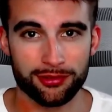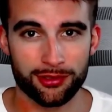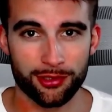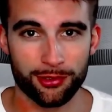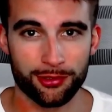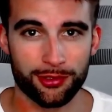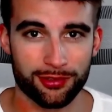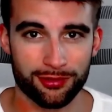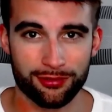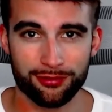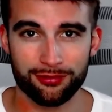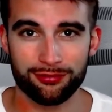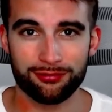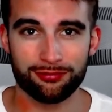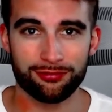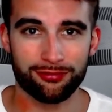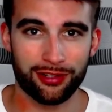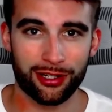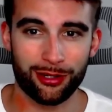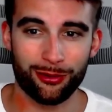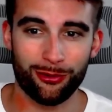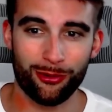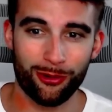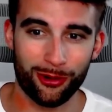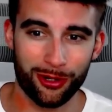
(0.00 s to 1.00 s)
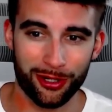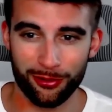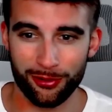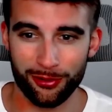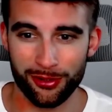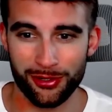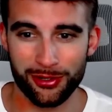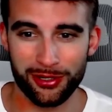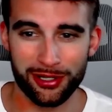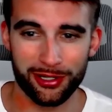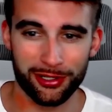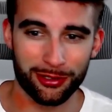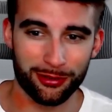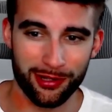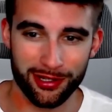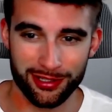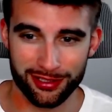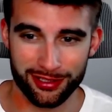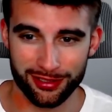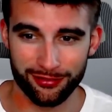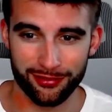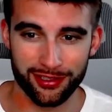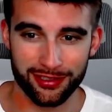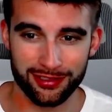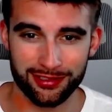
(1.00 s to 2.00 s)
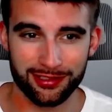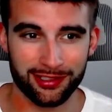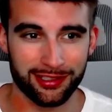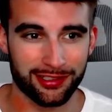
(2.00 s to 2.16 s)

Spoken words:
So just fair warning when you hear the rest of this,